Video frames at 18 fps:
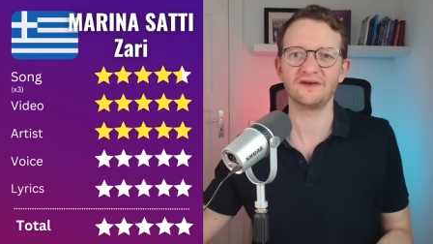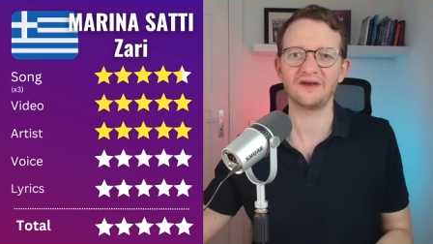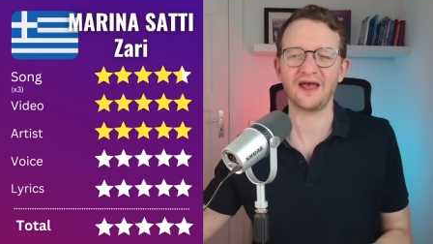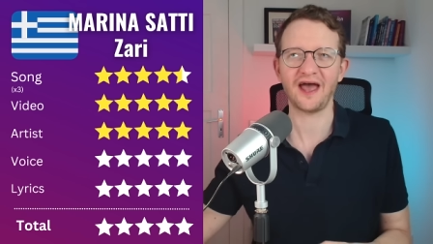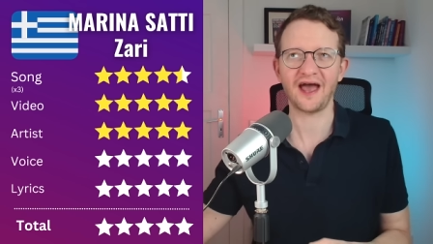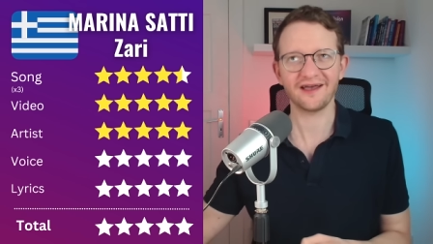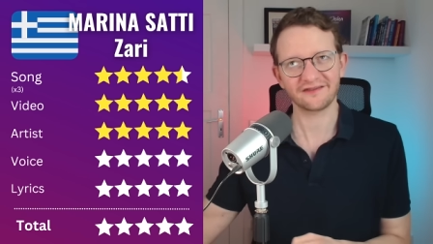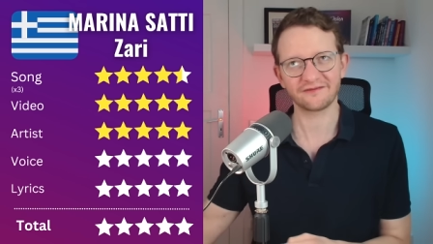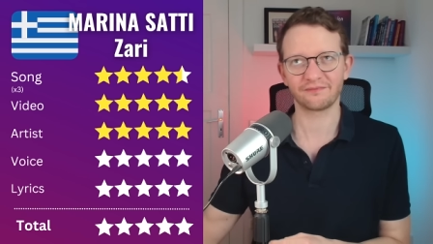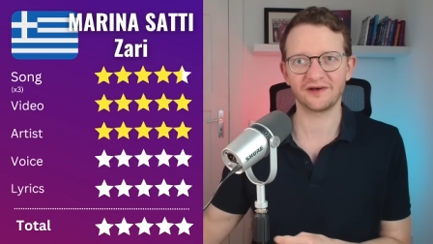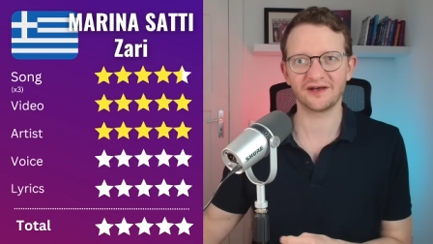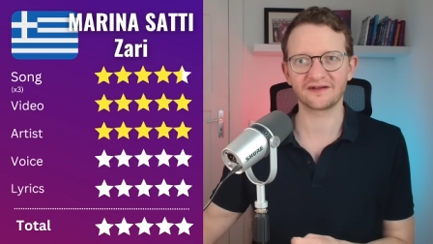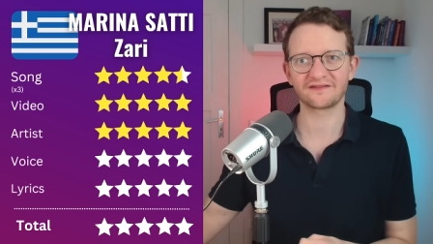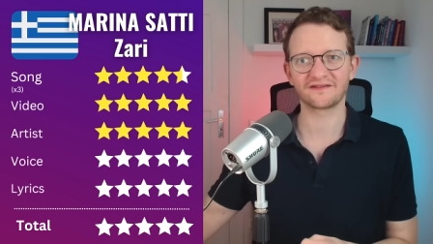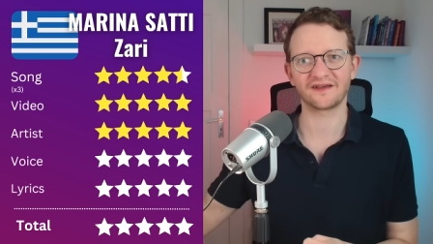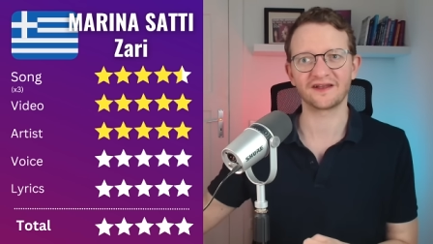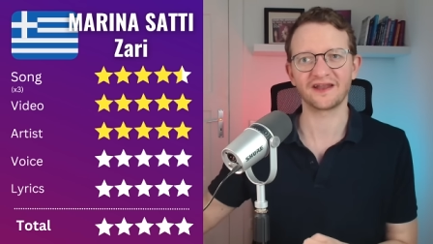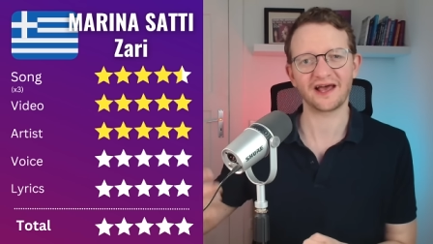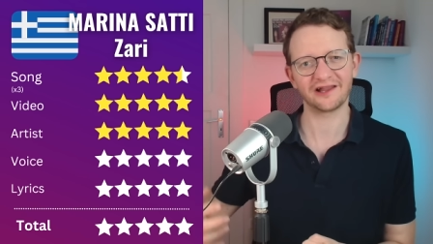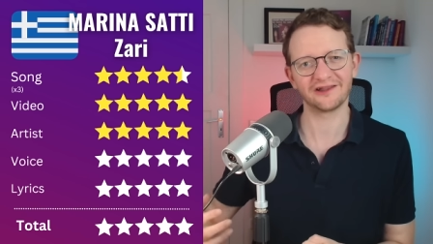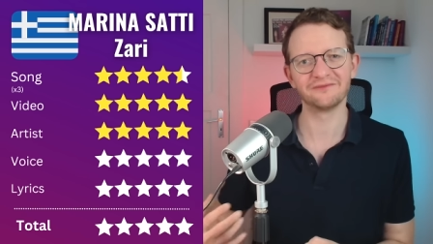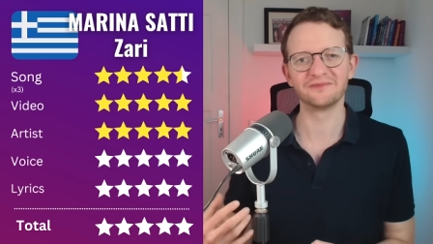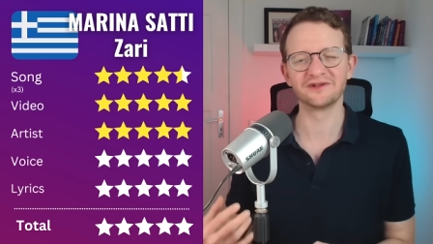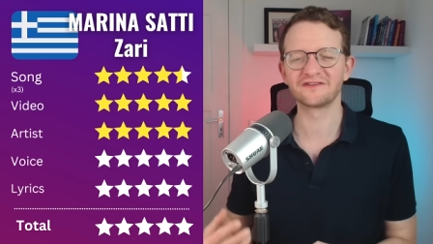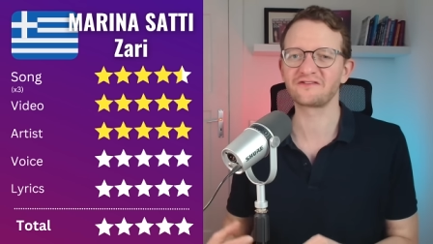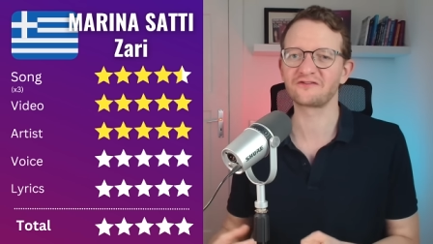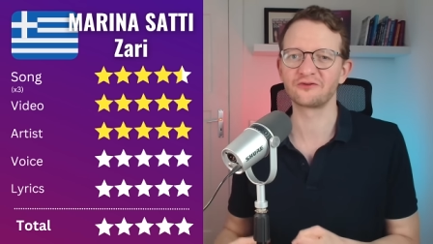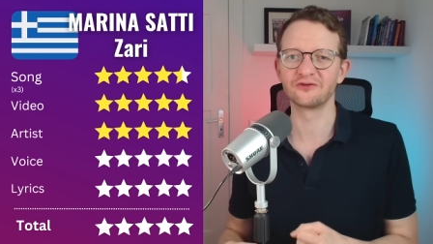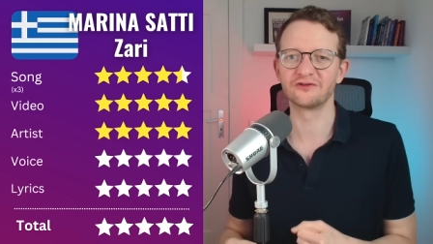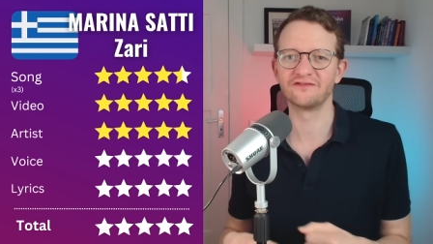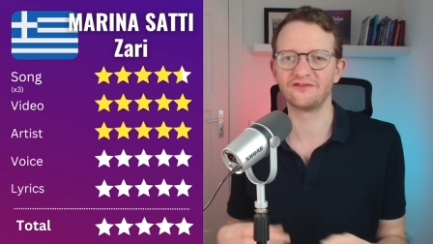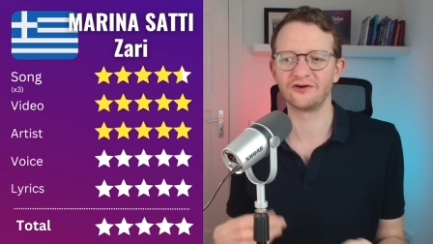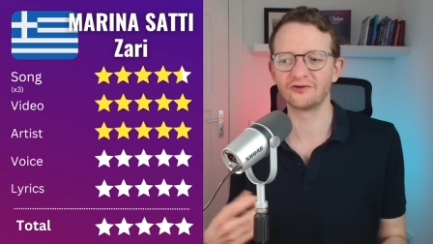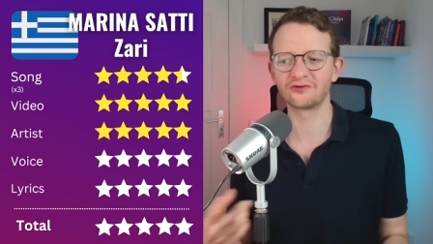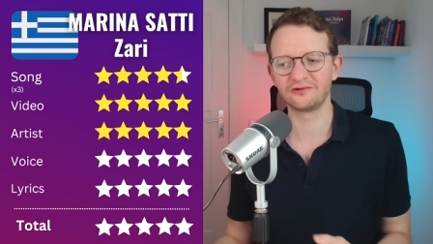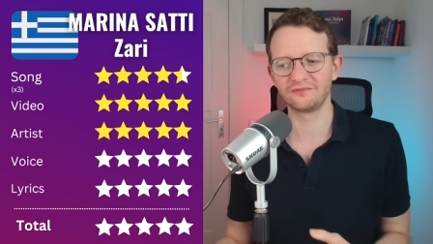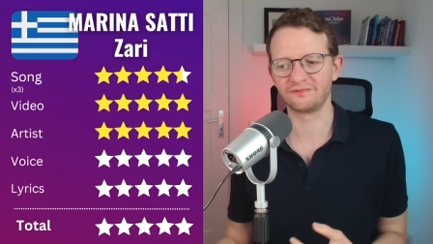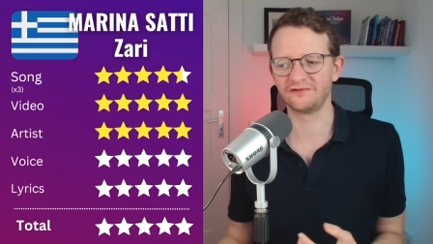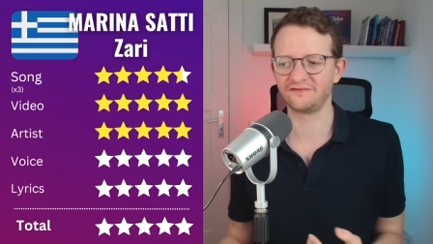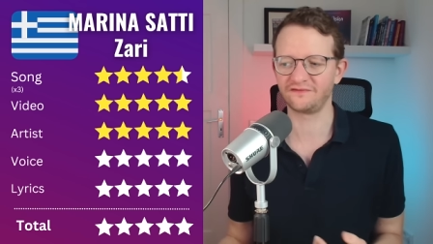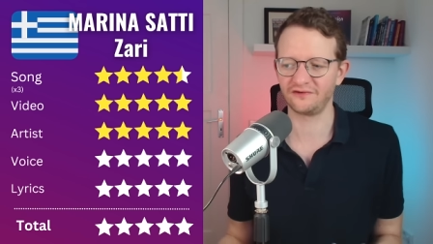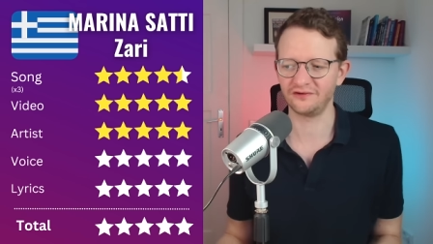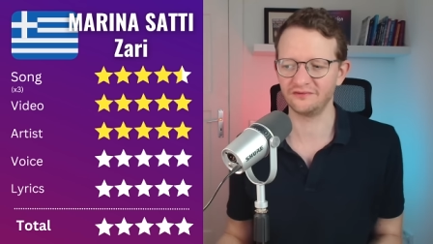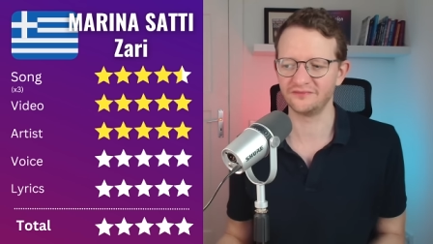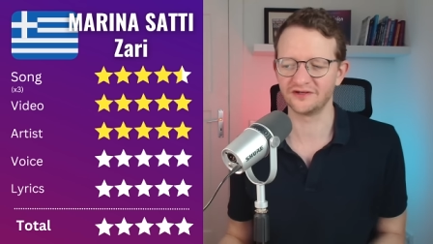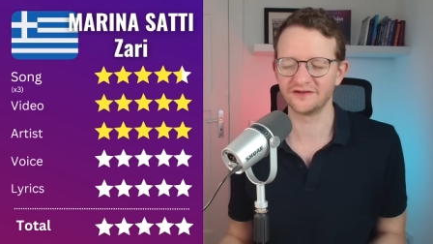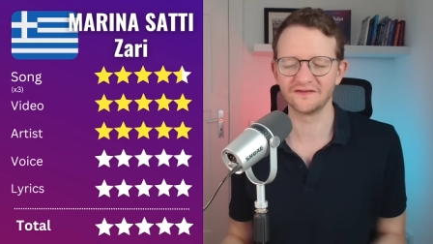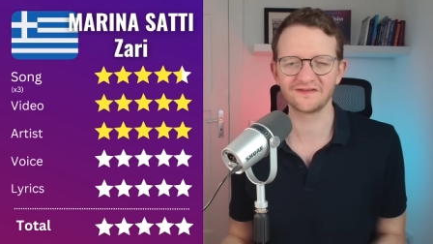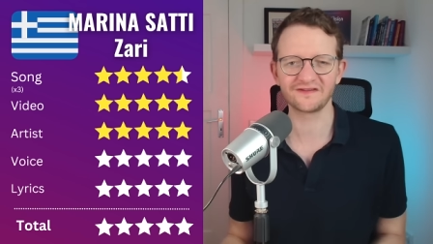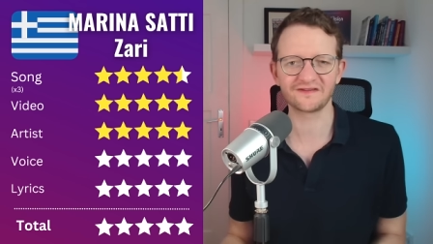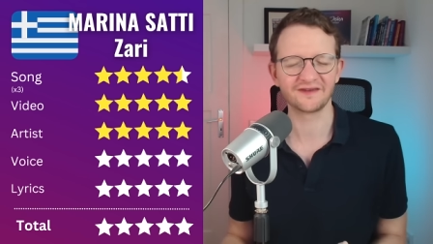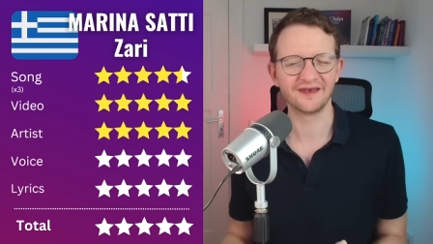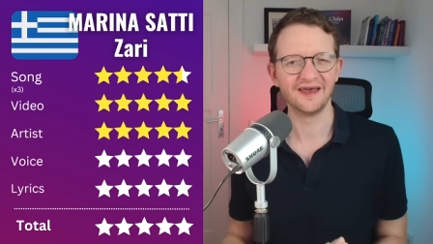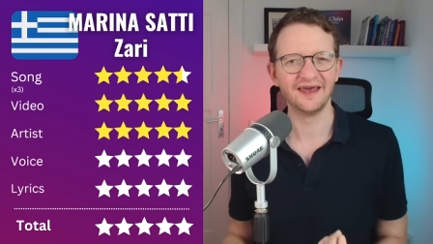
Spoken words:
aspects and elements to the vocal performance.